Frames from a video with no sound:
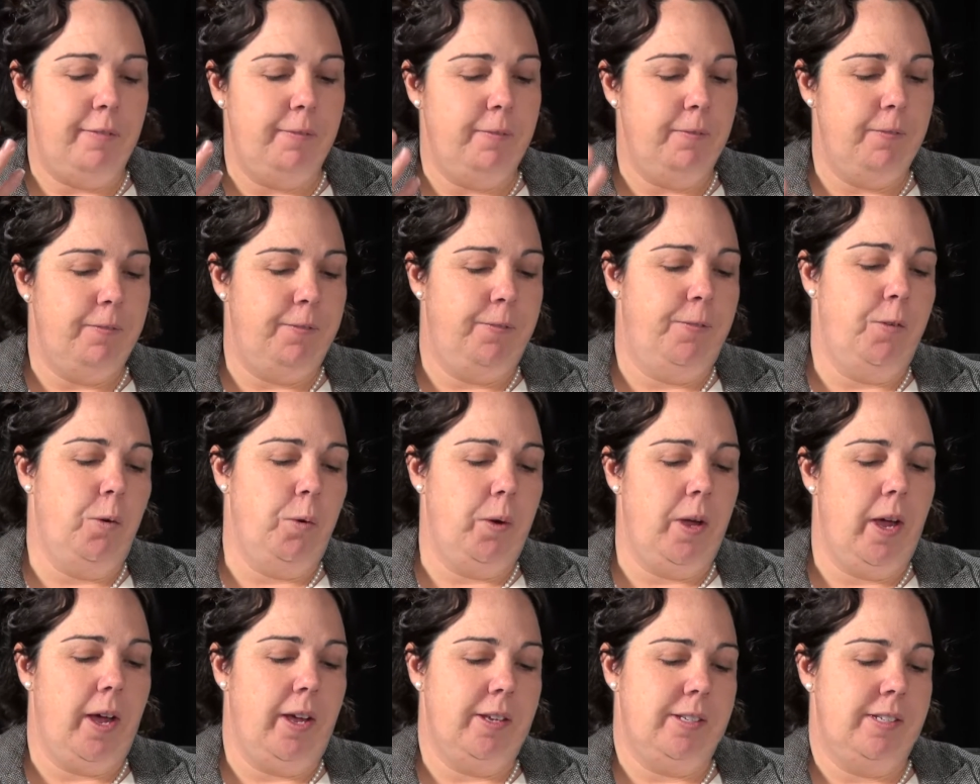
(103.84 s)

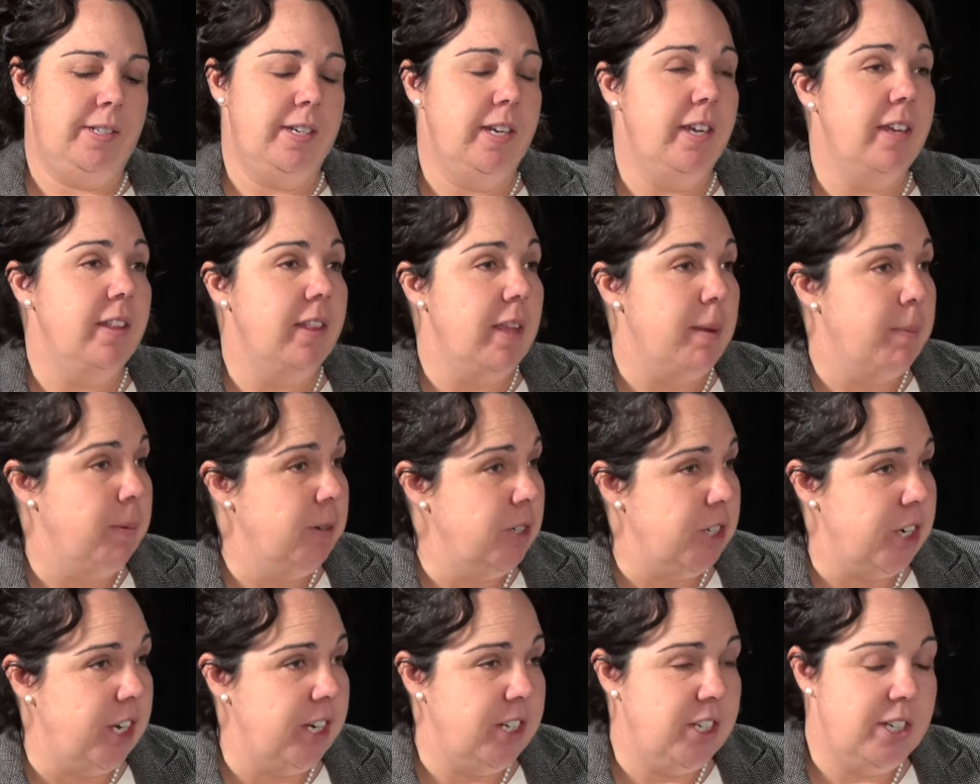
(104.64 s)
forecasting in their
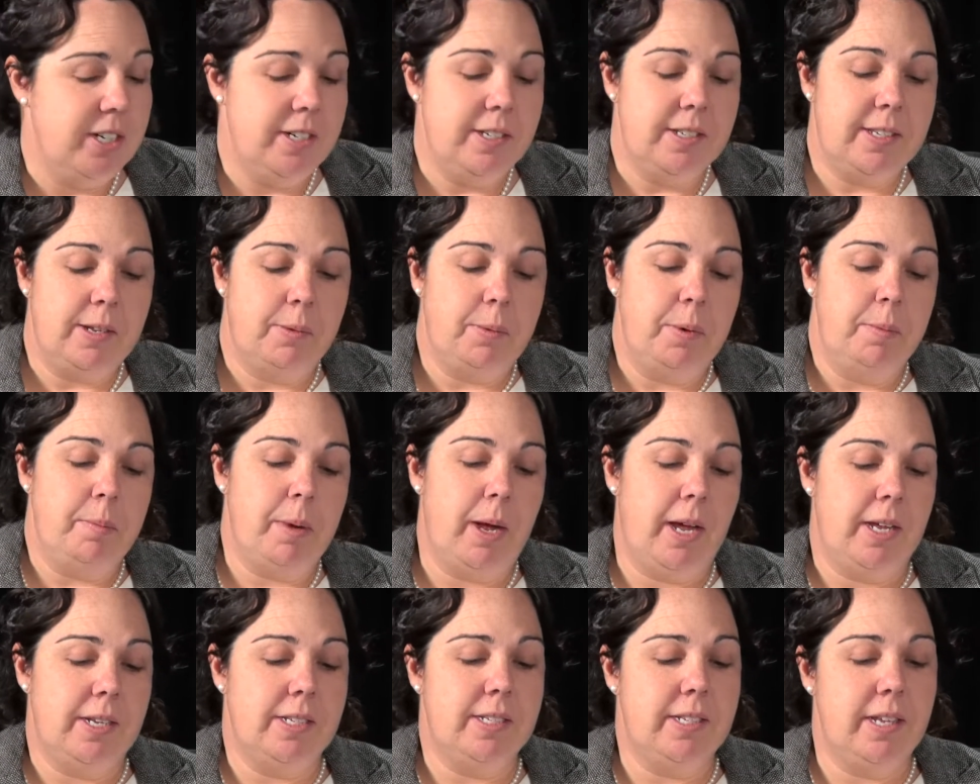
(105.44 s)
projections that we
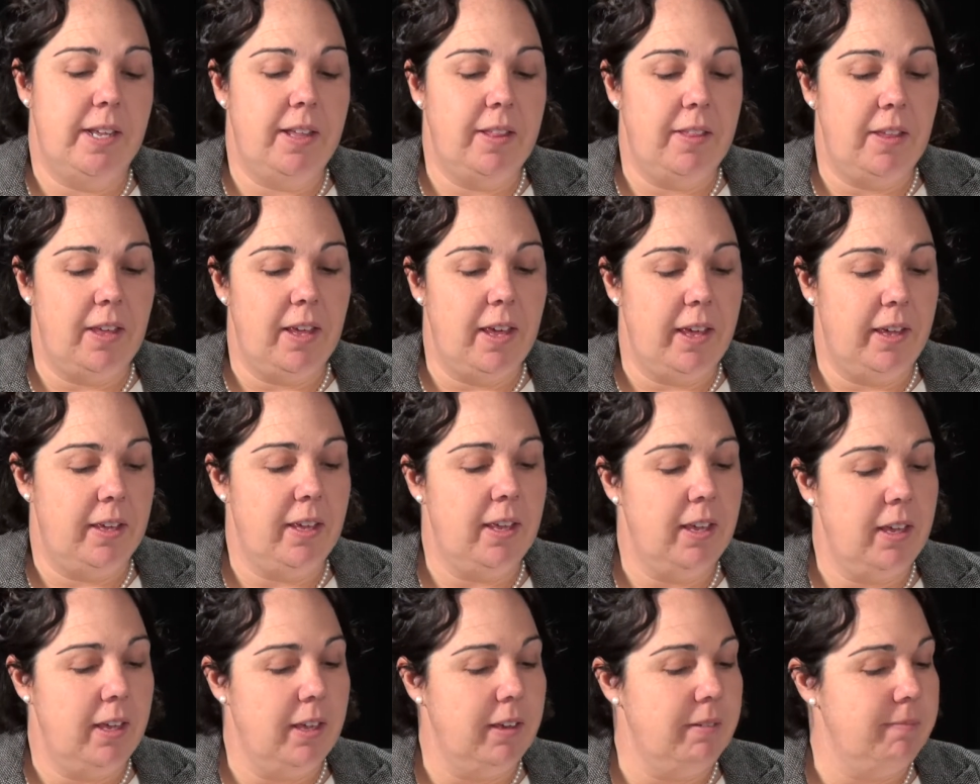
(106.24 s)
might see the
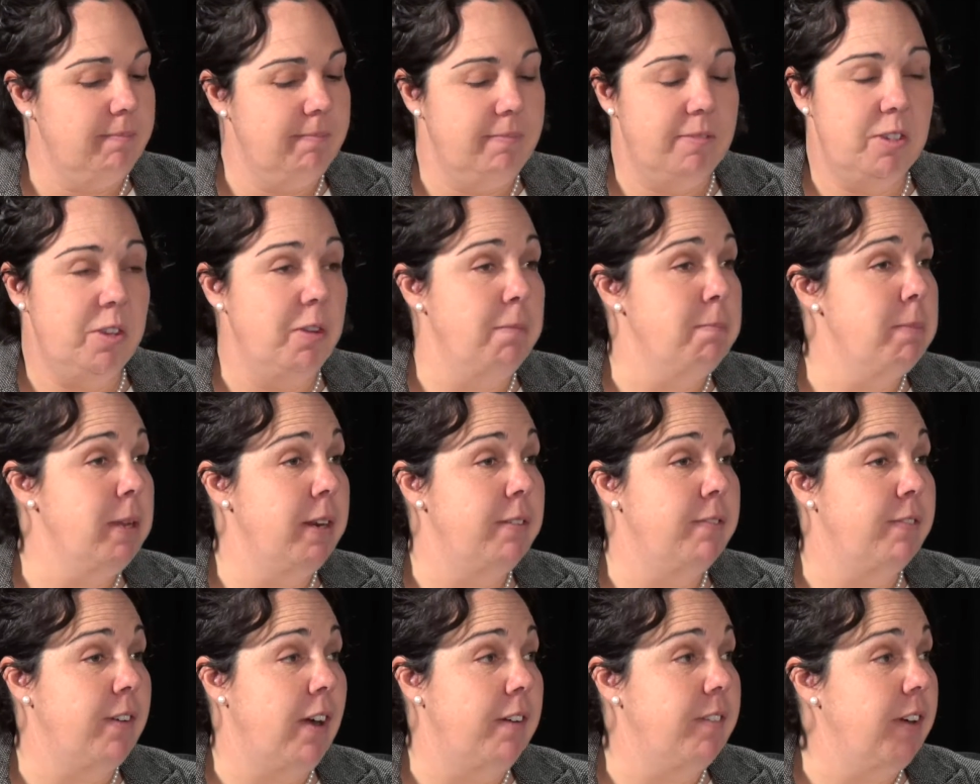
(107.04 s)
EYCI at sort of
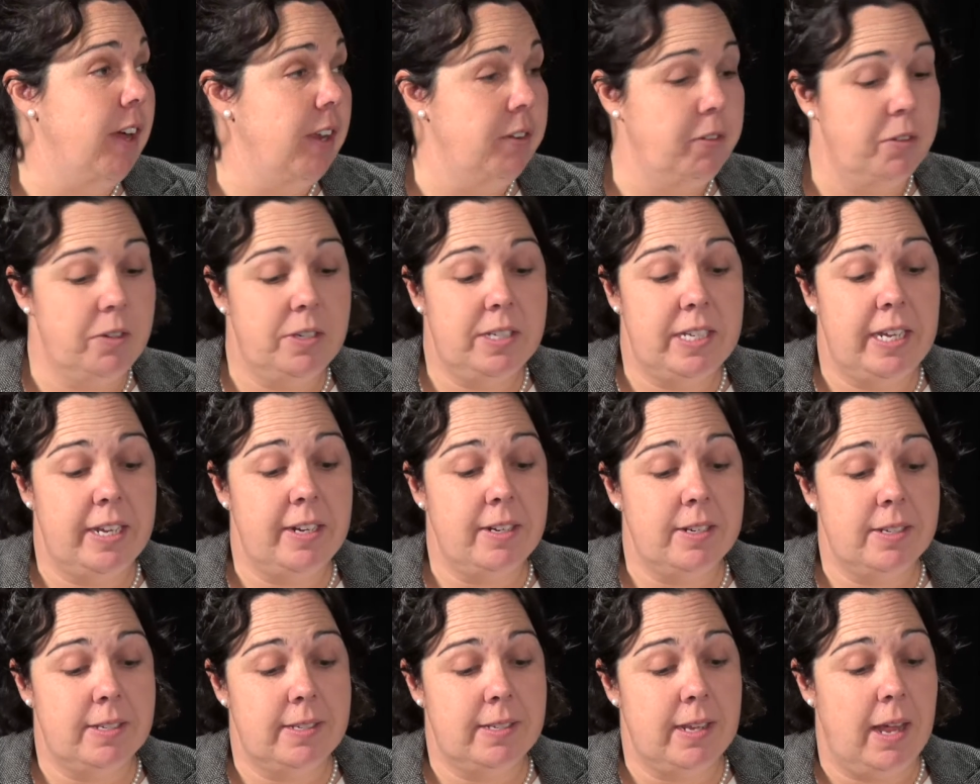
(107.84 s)
mid 500
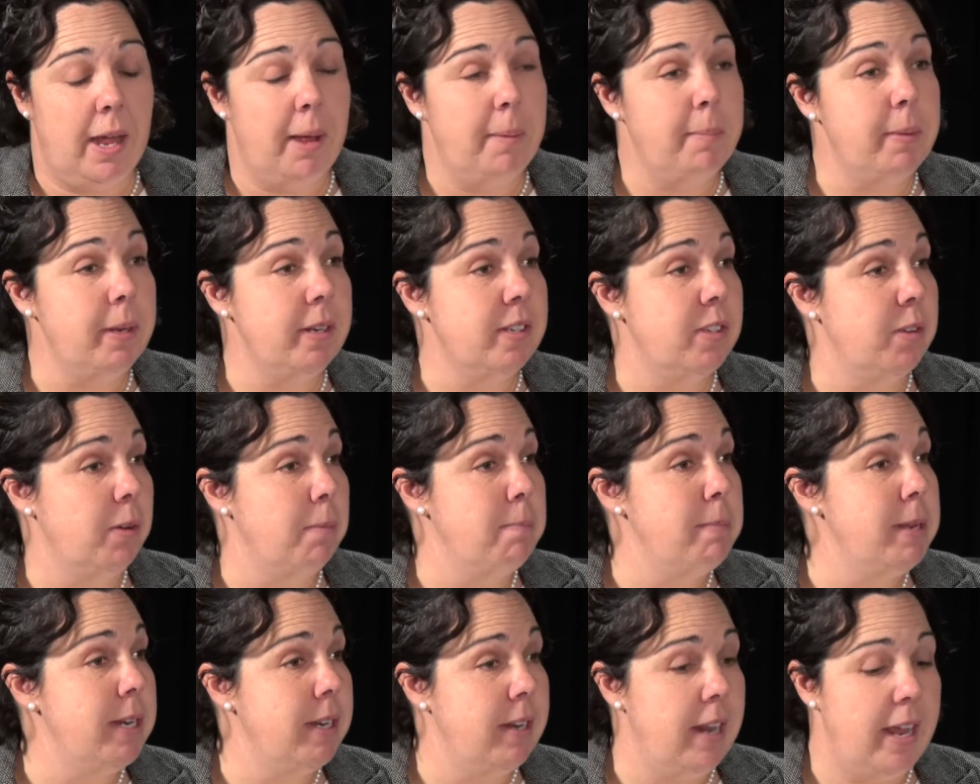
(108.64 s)
cents in sort
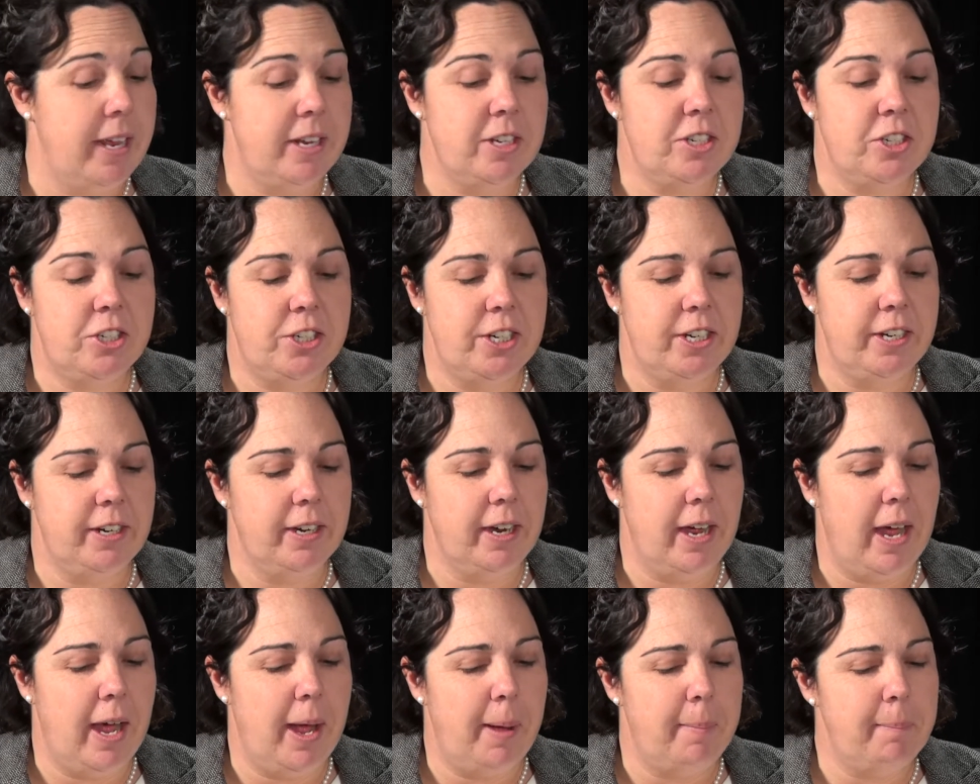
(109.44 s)
of mid next
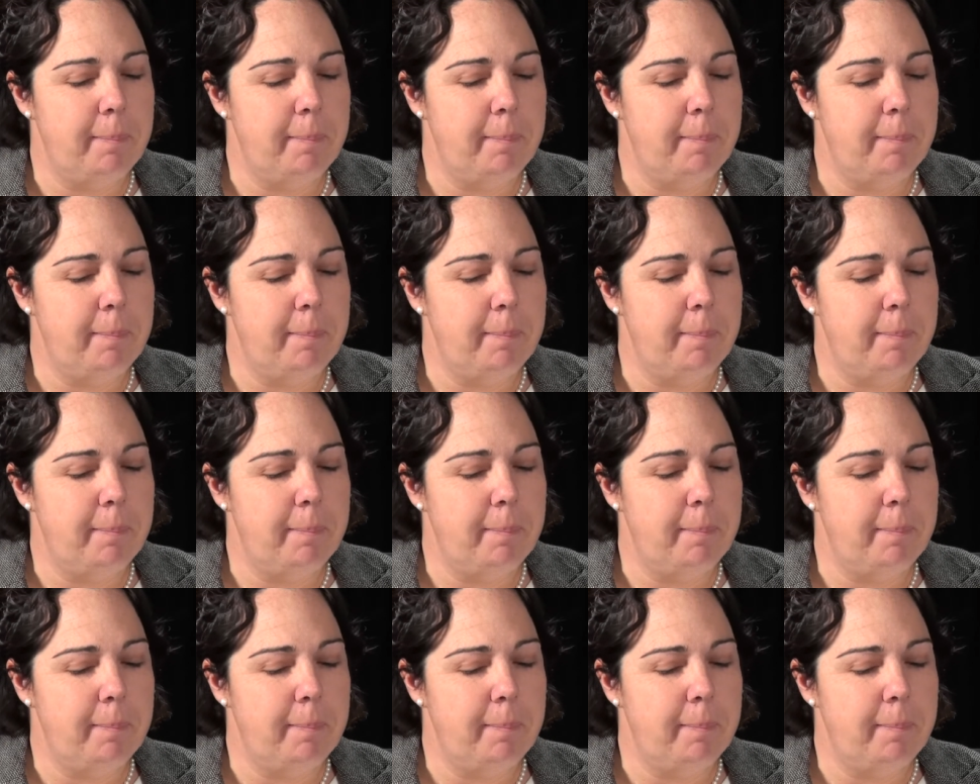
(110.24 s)
year.